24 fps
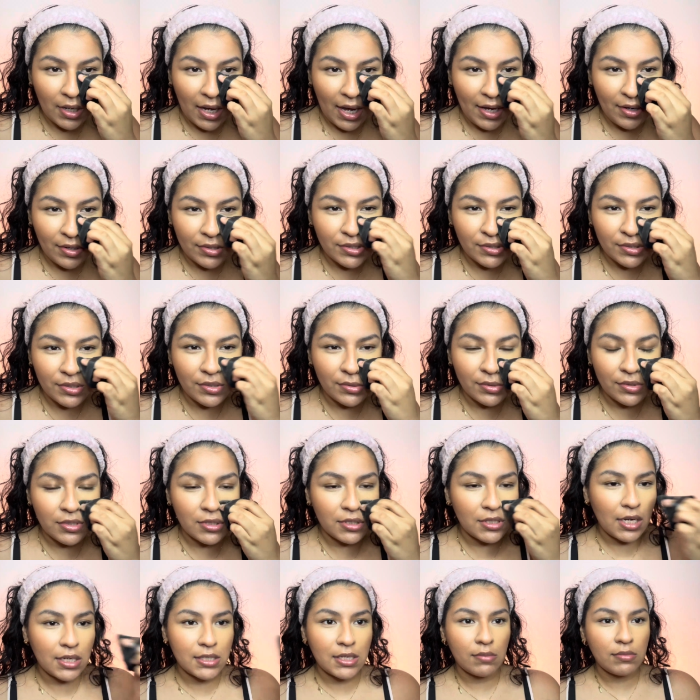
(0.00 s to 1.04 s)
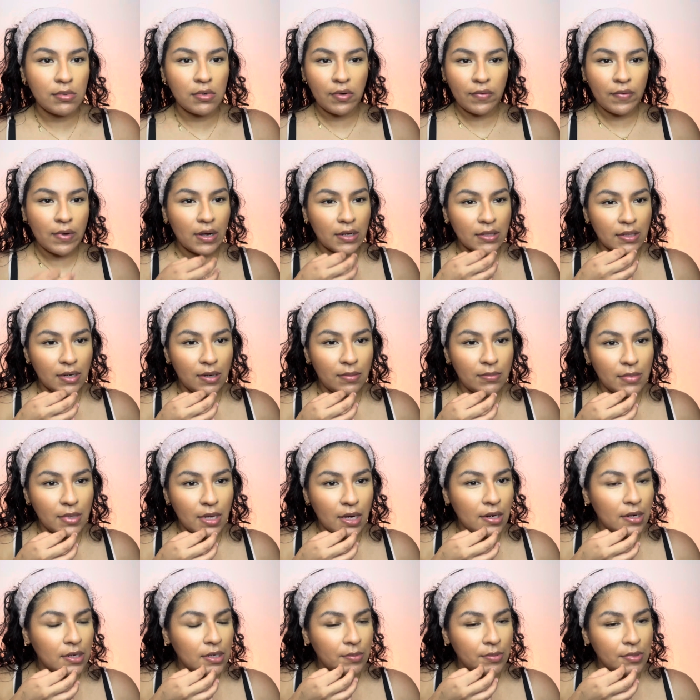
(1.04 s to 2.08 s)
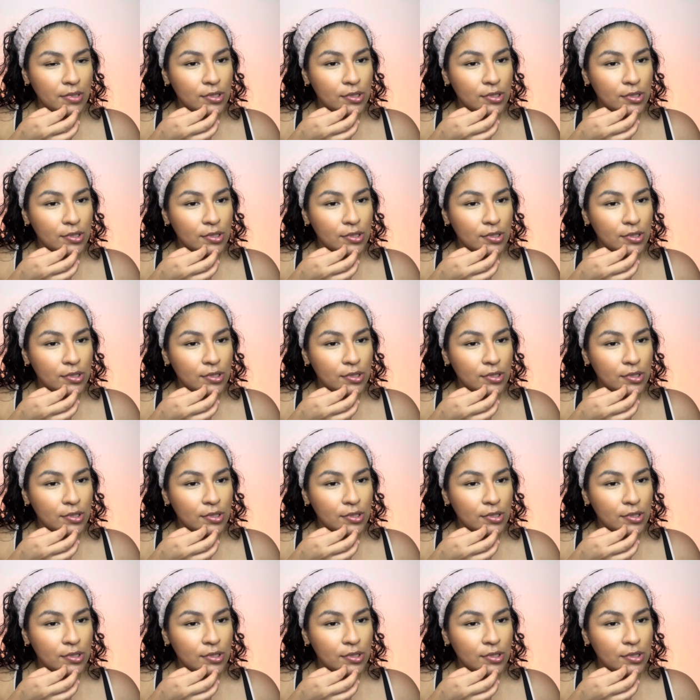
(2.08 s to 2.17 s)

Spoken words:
I also just accepted the fact that I'm not going to be